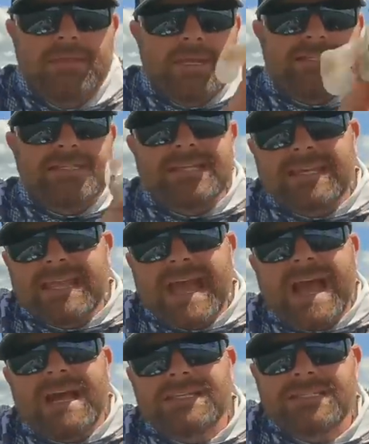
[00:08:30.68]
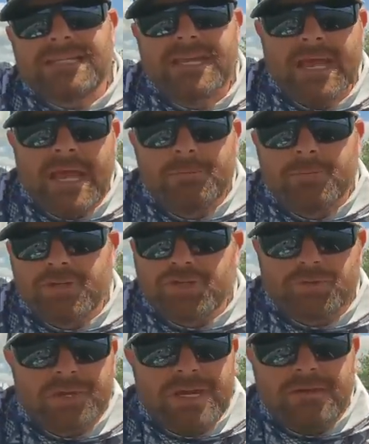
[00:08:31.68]
this is a cast and
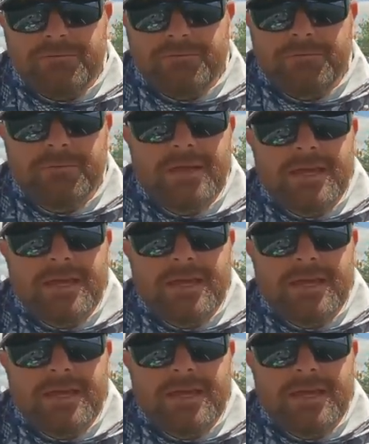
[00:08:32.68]
retrieve.